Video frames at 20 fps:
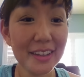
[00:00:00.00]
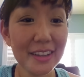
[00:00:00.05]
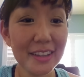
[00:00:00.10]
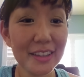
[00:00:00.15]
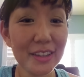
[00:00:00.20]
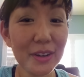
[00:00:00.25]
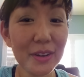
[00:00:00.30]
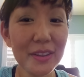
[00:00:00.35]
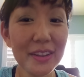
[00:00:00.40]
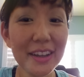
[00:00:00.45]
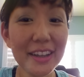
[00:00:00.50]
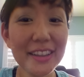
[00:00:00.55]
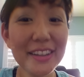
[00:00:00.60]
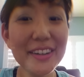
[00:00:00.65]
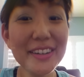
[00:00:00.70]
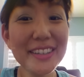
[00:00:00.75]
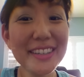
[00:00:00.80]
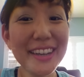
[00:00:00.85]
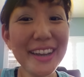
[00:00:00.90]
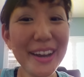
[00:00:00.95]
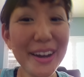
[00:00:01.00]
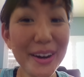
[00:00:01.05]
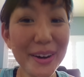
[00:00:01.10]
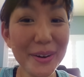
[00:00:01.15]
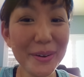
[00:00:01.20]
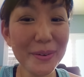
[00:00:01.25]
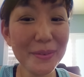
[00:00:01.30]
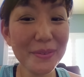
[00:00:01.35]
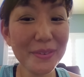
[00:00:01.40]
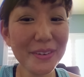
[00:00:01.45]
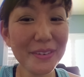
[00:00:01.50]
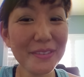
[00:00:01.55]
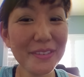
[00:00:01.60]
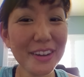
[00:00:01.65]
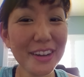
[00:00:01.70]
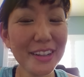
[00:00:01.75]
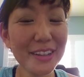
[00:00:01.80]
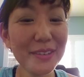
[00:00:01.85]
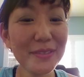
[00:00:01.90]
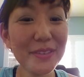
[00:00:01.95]
know that there's help
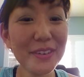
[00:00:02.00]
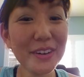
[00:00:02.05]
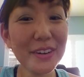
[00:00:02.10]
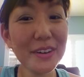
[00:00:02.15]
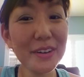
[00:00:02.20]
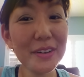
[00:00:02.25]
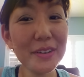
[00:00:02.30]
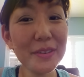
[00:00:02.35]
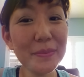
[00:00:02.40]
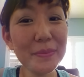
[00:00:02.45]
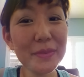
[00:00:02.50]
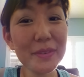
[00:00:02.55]
available.